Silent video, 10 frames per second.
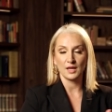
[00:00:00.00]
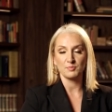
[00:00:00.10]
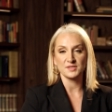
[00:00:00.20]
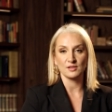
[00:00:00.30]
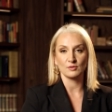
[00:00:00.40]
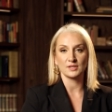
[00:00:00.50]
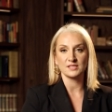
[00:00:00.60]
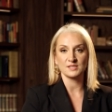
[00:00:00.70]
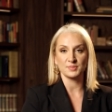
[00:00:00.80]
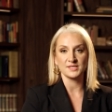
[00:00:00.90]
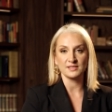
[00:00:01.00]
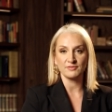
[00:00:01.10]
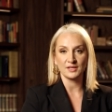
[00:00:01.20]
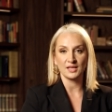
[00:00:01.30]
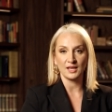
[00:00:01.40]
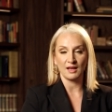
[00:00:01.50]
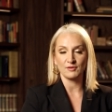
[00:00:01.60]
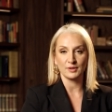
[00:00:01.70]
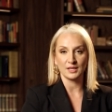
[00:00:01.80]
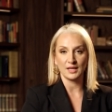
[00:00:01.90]
episode that is specifically
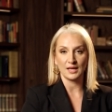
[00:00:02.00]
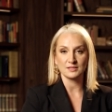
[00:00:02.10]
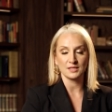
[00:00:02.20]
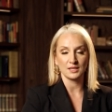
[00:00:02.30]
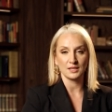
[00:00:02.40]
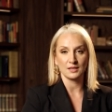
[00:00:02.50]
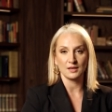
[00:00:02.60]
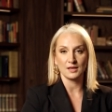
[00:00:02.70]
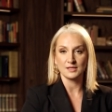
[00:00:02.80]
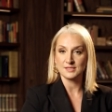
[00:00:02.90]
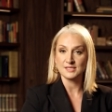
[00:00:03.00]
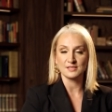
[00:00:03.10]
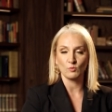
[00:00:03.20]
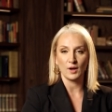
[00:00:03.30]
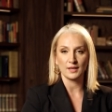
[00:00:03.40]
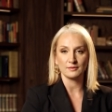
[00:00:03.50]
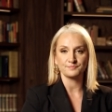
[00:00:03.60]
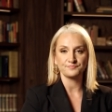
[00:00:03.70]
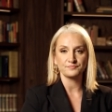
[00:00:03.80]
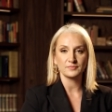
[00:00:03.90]
covering that in season 1.
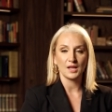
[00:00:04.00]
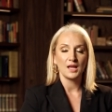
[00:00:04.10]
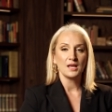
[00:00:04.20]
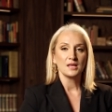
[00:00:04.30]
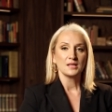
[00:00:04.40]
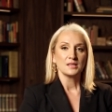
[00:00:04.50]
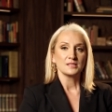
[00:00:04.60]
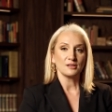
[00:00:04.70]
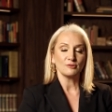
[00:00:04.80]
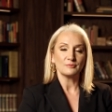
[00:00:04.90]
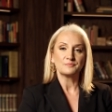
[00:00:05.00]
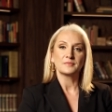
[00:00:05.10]
So